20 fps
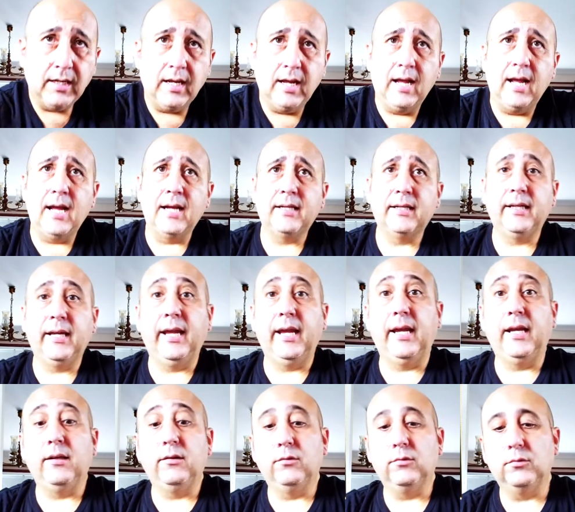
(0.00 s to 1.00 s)
Uh,
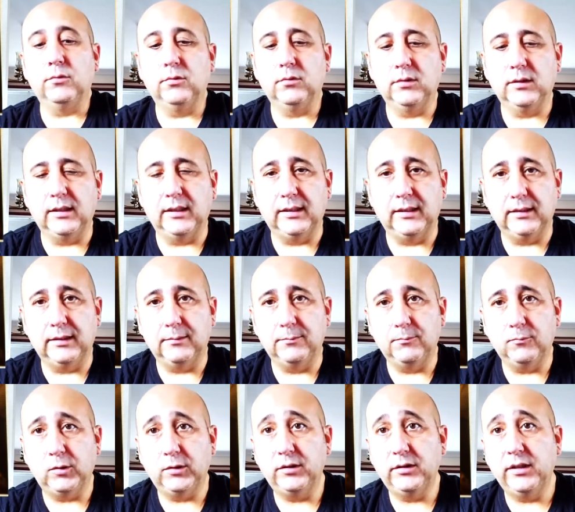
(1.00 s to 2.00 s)
candle.
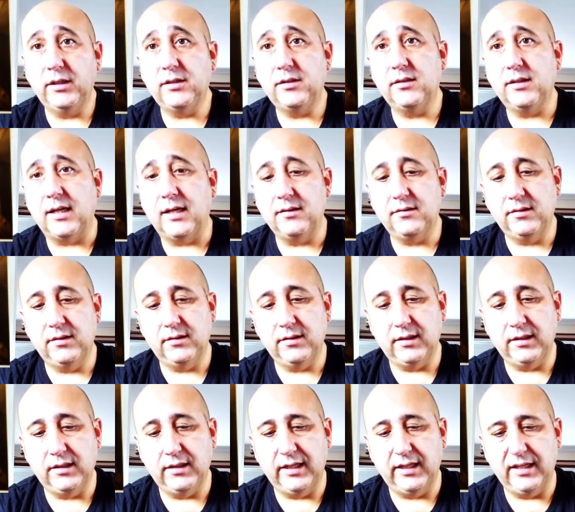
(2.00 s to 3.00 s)
Um, what this does is
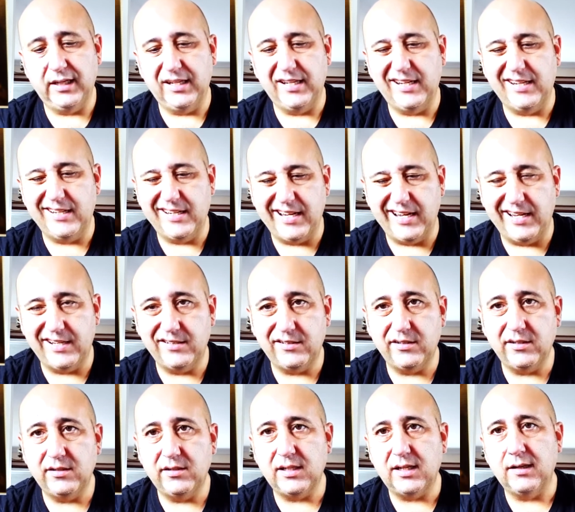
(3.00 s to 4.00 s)
it, it
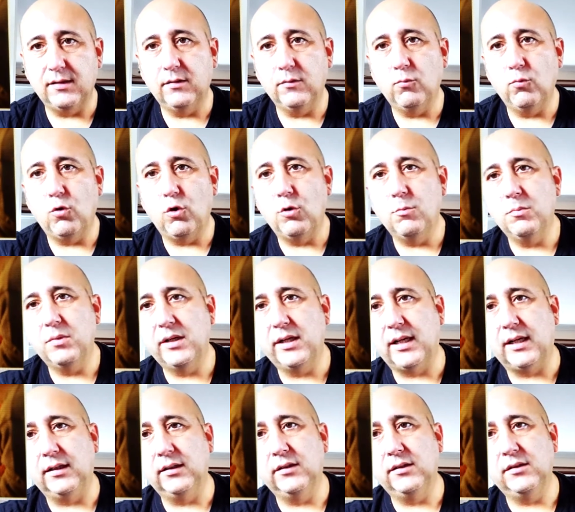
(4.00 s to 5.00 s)
enhances uh, the warm
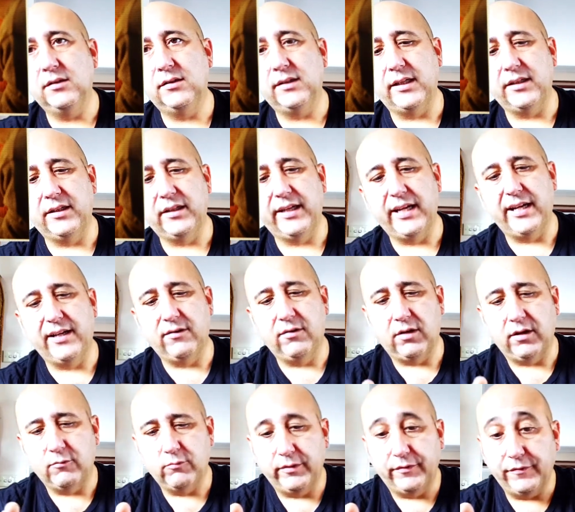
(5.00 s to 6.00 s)
colors that you get
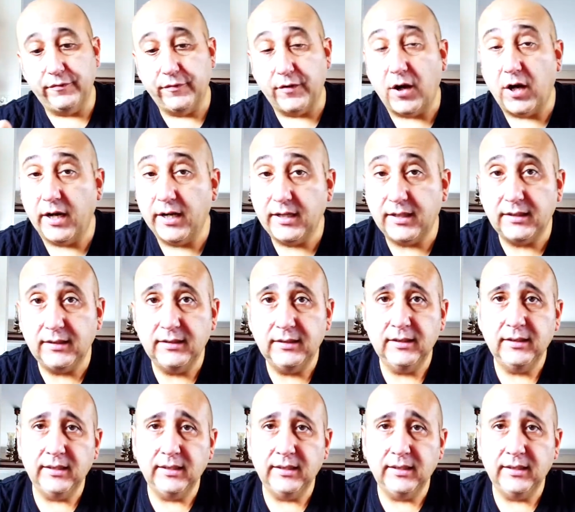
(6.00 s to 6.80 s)
like with fire